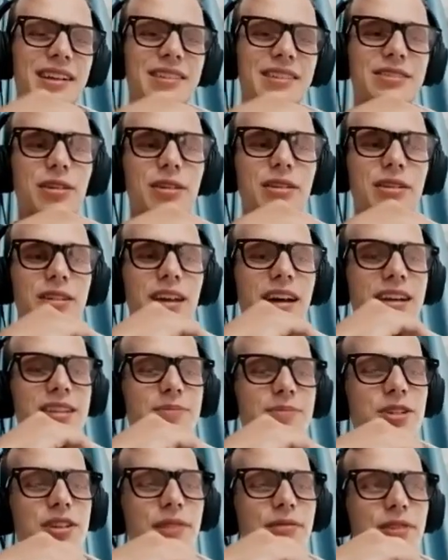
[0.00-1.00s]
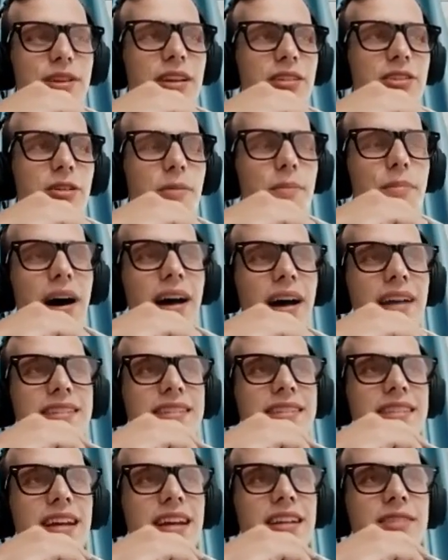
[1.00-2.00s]
So yeah, especially if you could combine
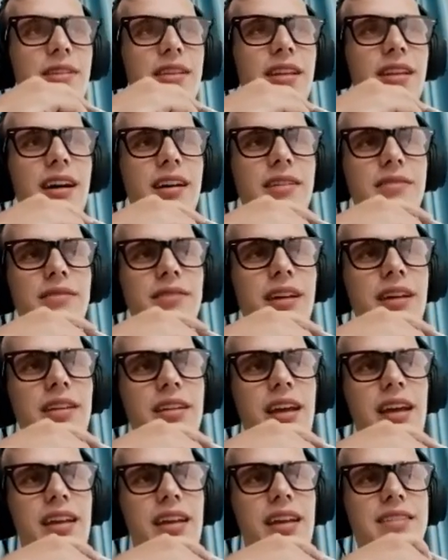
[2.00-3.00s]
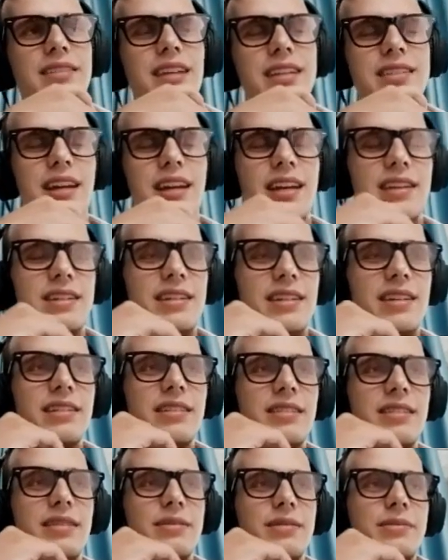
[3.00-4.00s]
sex with love, I guess that's
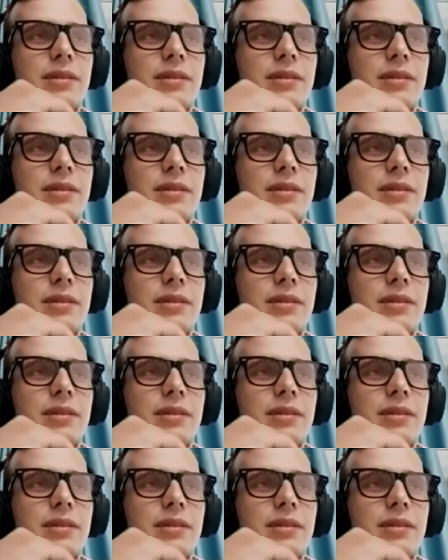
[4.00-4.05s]
ideal.